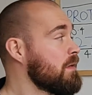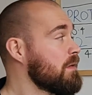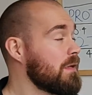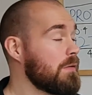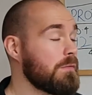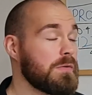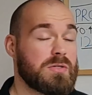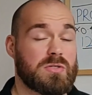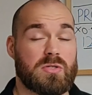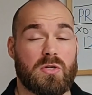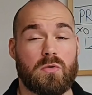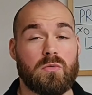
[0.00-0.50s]

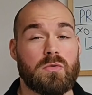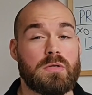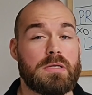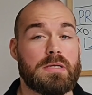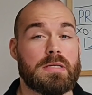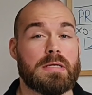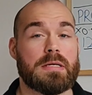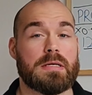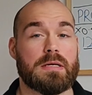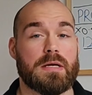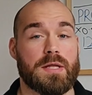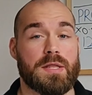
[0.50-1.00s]
Now, it's
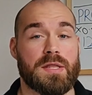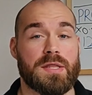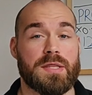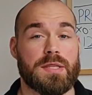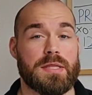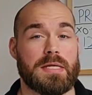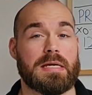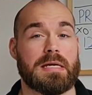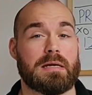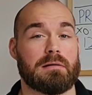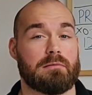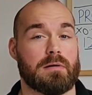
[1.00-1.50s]
only a
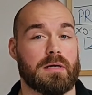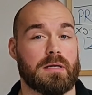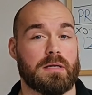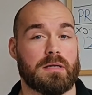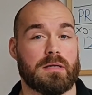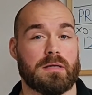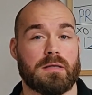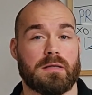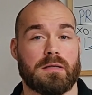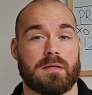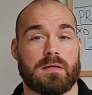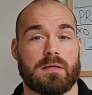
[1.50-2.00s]
theory.
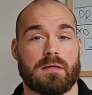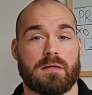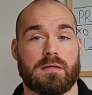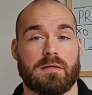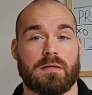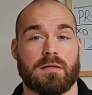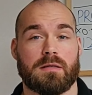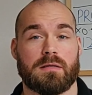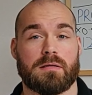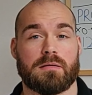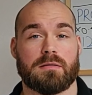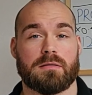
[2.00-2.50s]

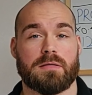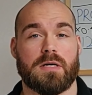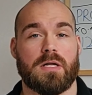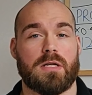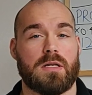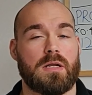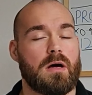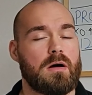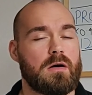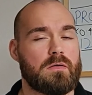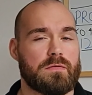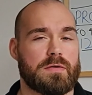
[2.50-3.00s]
A
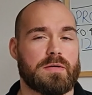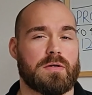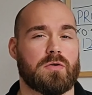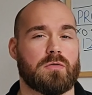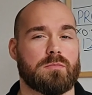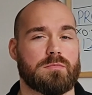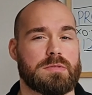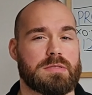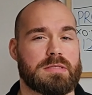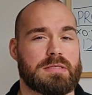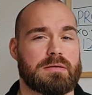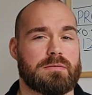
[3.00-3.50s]
lot of it
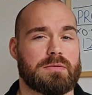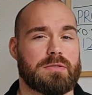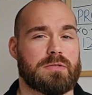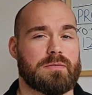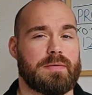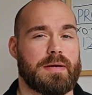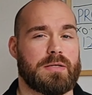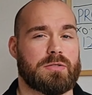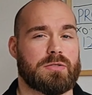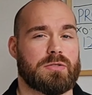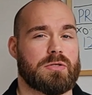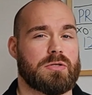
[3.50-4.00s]
comes down to
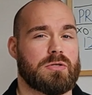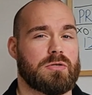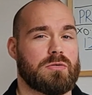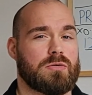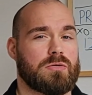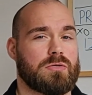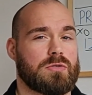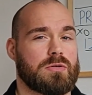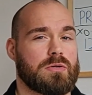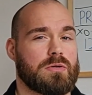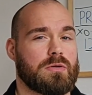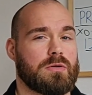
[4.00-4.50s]

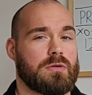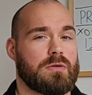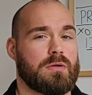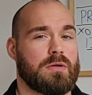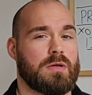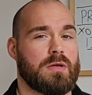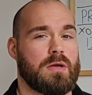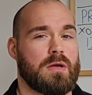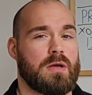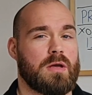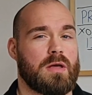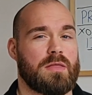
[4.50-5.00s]
execution.
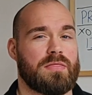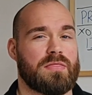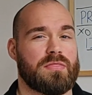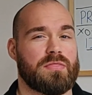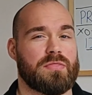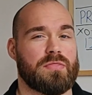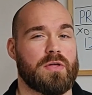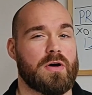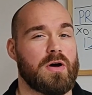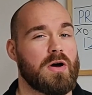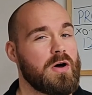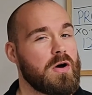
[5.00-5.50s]

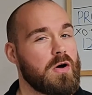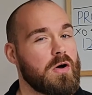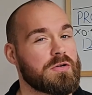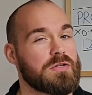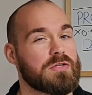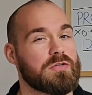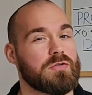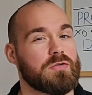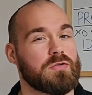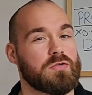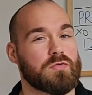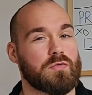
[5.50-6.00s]
The harder
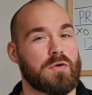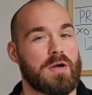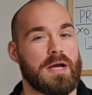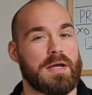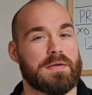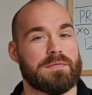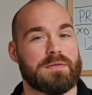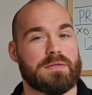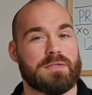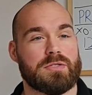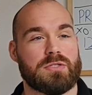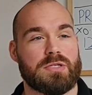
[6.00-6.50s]
you try
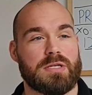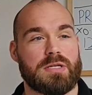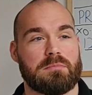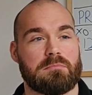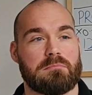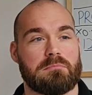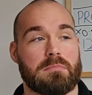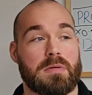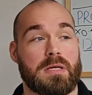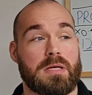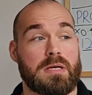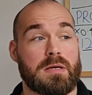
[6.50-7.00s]
in the
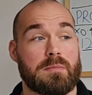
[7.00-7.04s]
gym,